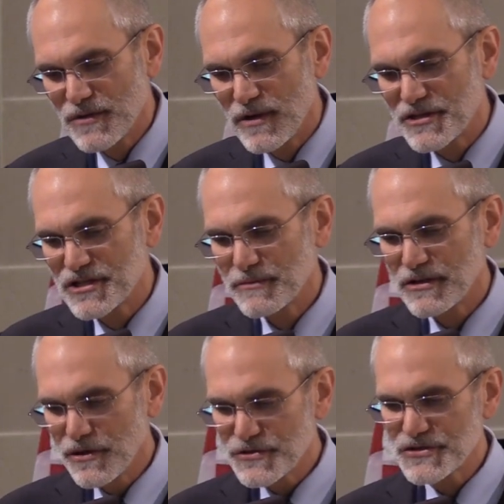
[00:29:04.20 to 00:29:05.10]
so they watched him
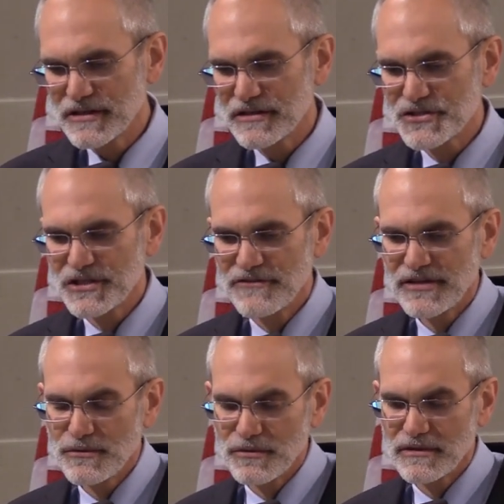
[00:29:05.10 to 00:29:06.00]
closely to see
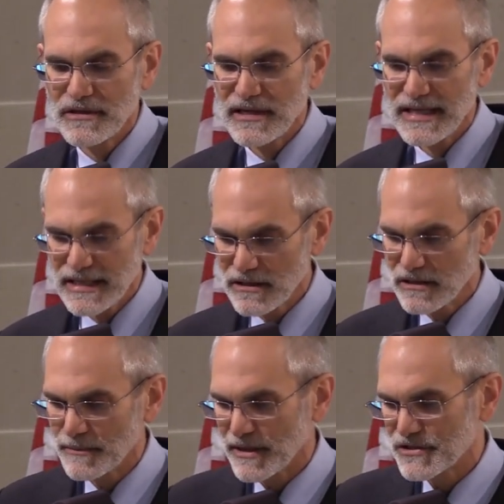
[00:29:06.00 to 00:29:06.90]
if he would
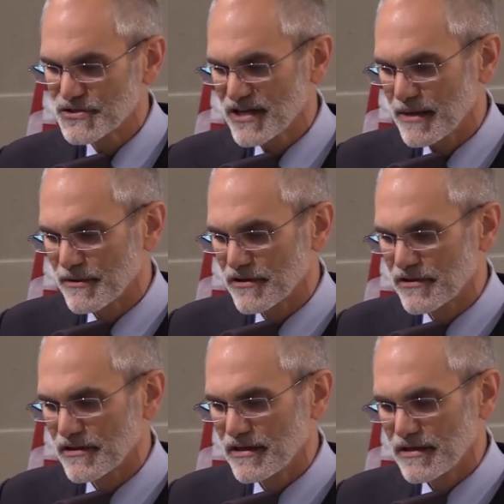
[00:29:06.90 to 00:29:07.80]
heal him on the
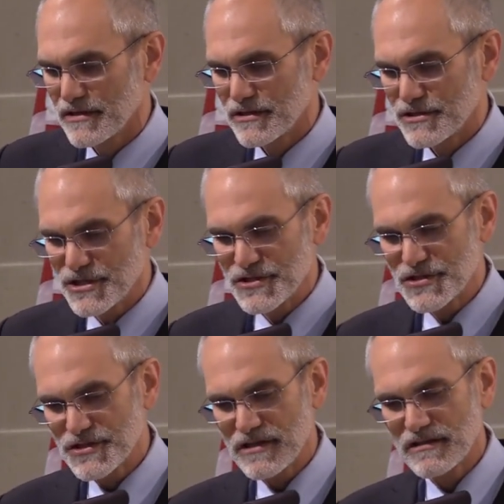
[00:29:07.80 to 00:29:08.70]
Sabbath.
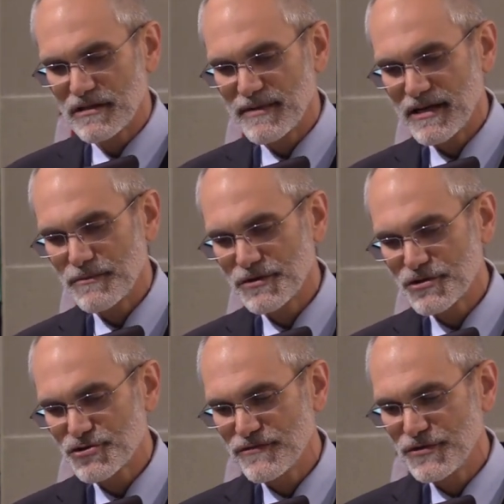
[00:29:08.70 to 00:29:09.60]
Jesus said to the man with
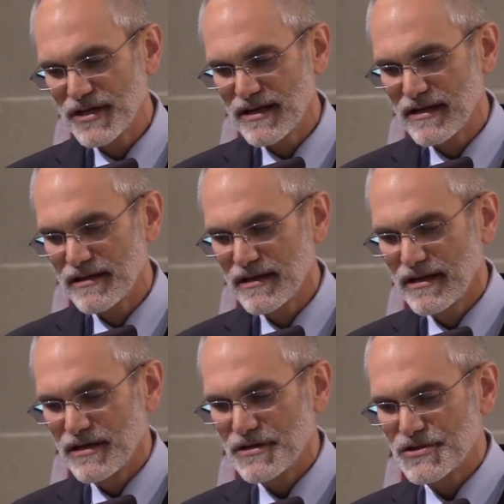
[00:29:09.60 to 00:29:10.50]
the shriveled
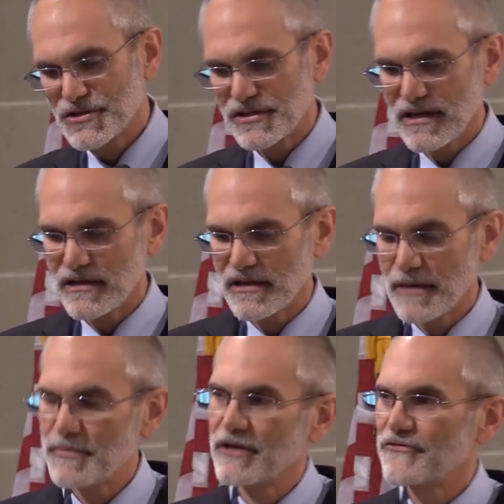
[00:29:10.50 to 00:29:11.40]
hand, Stand
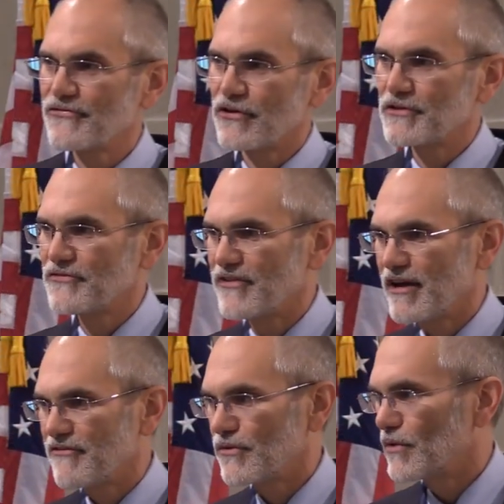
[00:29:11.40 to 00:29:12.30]
up in front of
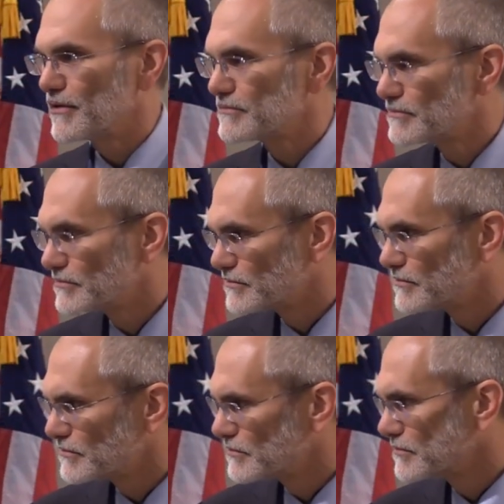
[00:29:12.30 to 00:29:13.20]
everyone.
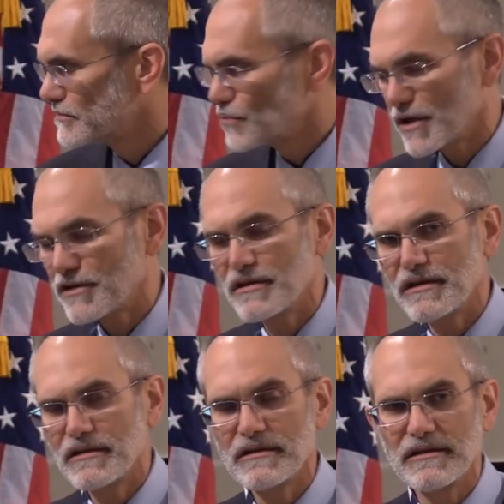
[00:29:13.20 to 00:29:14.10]
What
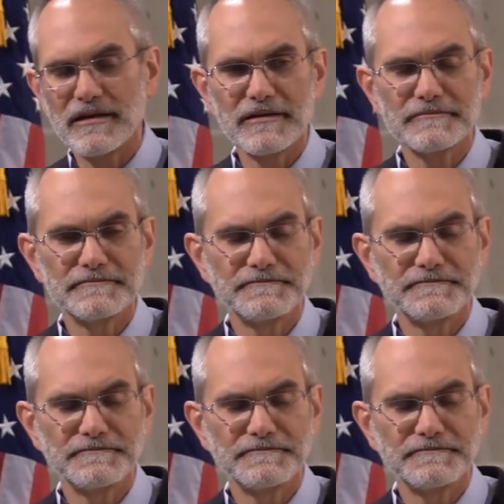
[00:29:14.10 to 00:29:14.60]
think he did?